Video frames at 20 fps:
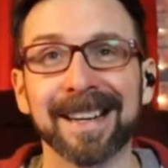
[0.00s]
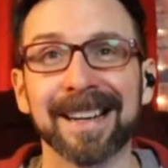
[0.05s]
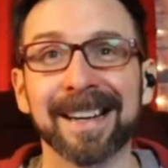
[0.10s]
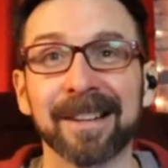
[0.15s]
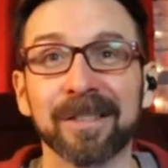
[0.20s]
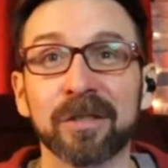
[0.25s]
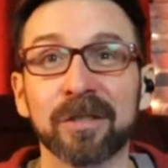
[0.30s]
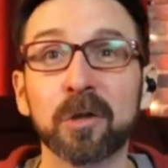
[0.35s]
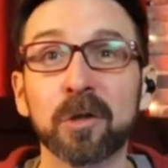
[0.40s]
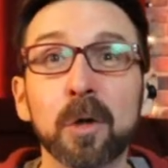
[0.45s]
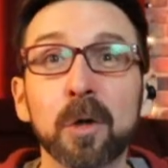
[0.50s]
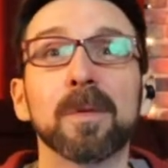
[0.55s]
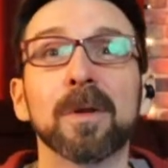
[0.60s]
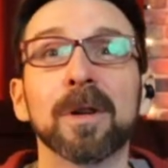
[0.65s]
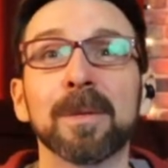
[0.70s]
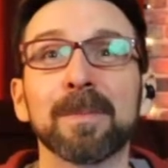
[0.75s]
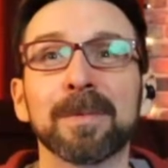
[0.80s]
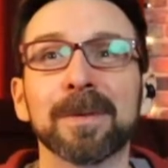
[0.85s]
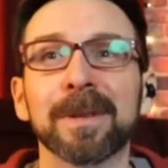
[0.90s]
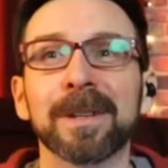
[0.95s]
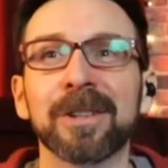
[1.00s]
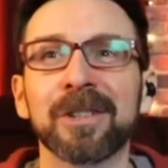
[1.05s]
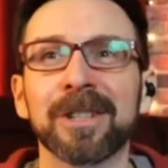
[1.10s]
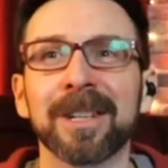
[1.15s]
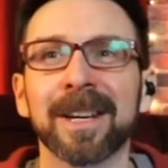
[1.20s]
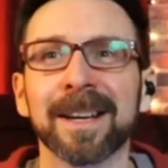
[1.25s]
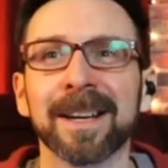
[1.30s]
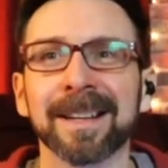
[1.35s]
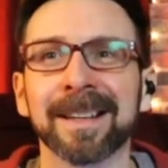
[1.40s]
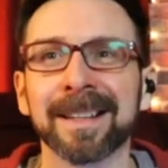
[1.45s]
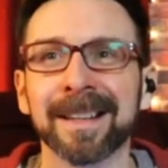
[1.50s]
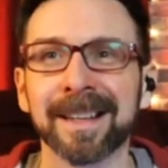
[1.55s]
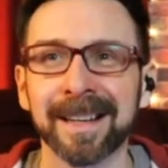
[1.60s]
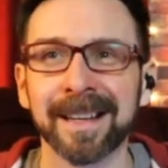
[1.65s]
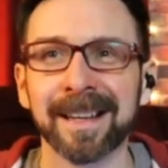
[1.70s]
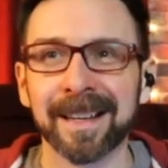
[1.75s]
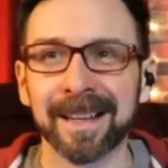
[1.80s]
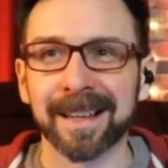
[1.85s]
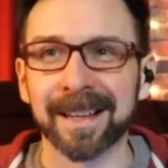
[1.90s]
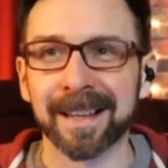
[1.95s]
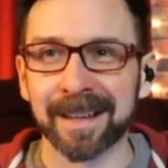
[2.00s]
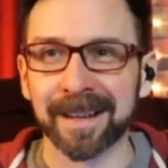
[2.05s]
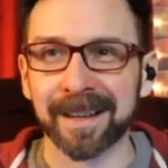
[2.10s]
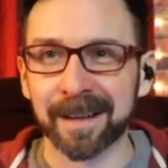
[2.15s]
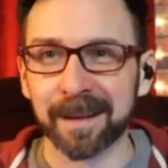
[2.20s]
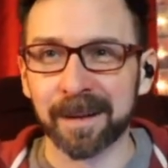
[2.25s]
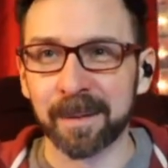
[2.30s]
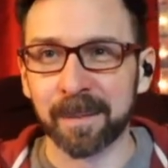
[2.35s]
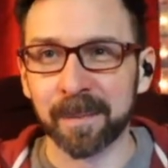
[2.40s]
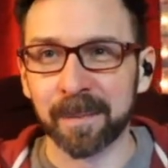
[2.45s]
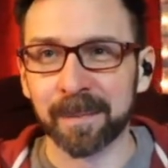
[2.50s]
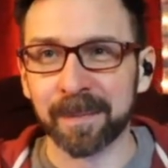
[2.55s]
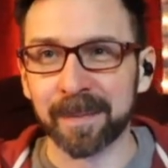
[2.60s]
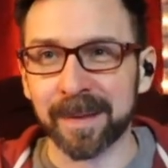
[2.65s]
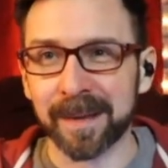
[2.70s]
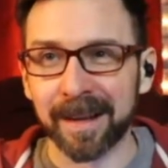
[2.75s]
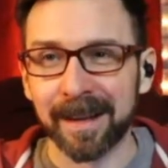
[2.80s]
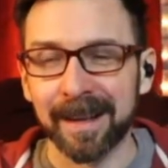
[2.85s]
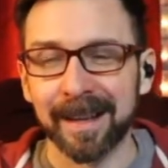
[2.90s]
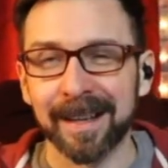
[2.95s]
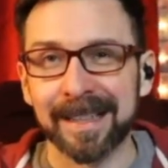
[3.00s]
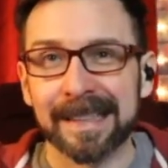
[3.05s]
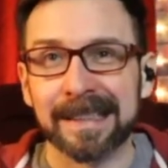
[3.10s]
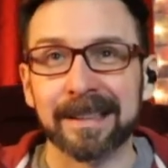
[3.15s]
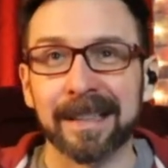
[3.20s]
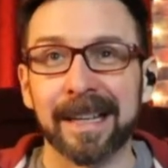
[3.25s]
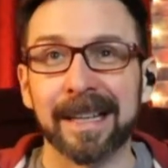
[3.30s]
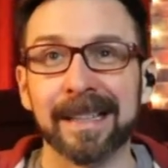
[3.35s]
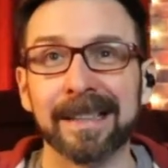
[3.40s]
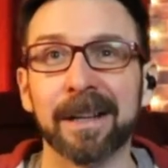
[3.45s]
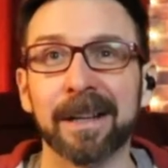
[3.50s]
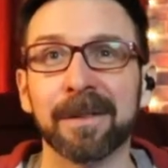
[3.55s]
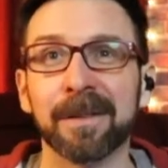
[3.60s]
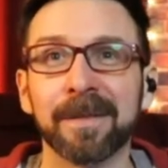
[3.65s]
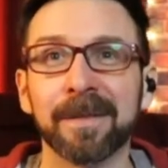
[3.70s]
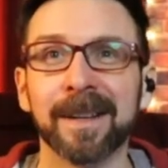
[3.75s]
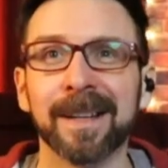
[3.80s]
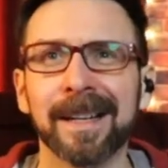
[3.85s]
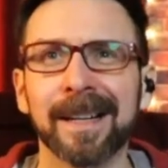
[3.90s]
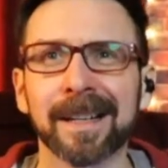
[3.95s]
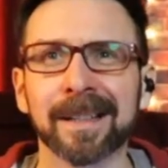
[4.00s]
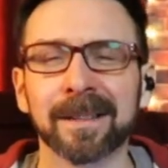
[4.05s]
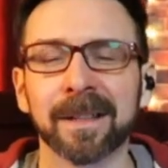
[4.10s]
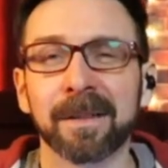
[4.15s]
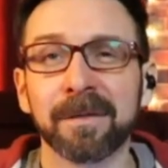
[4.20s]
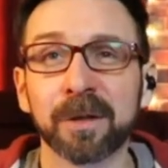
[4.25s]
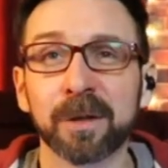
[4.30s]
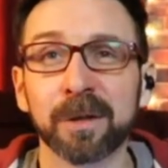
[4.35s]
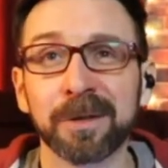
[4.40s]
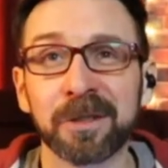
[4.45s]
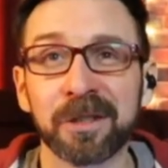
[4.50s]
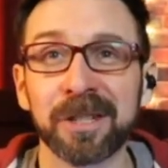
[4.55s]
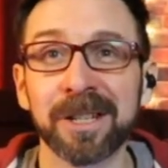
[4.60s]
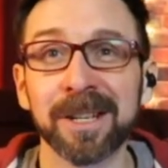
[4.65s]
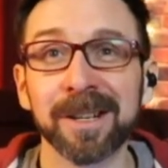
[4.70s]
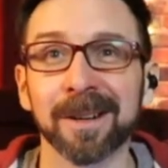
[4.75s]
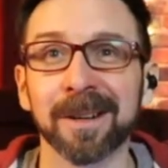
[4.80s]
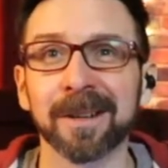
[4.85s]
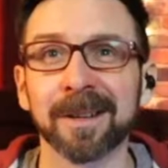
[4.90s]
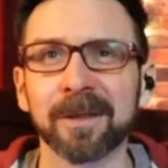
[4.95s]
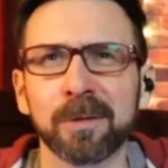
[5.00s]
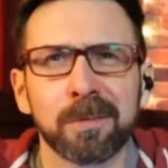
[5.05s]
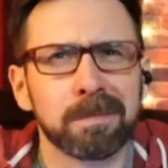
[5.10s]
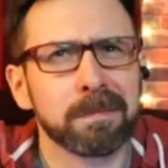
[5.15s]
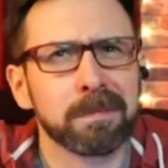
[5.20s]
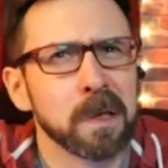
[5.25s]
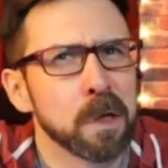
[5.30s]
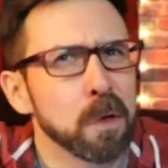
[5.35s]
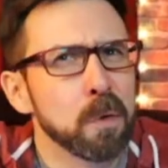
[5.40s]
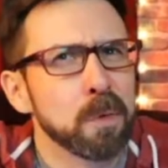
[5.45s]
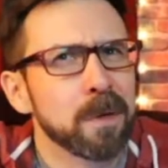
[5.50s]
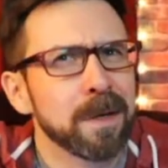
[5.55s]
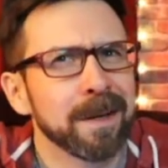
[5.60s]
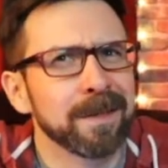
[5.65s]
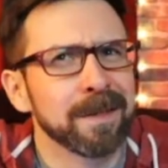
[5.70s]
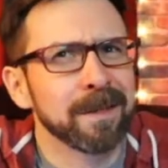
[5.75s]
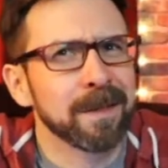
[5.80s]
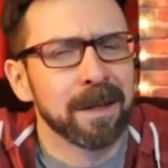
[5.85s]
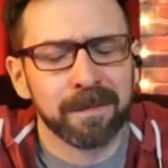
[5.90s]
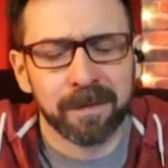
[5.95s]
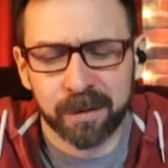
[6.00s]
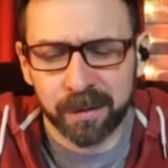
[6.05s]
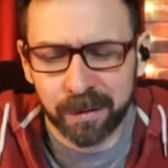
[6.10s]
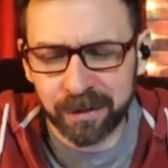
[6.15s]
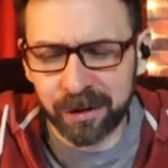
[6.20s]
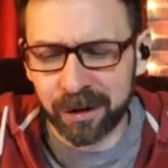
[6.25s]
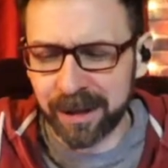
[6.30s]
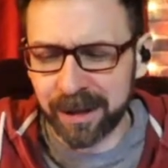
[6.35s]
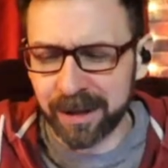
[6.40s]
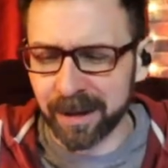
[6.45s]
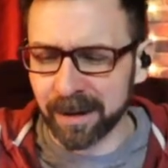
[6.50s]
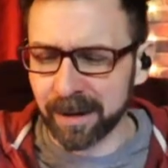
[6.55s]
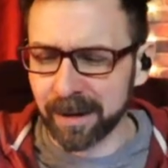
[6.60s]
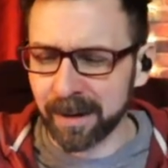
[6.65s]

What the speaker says: Super appreciate it. Love a good cheer. Who doesn't love good cheer?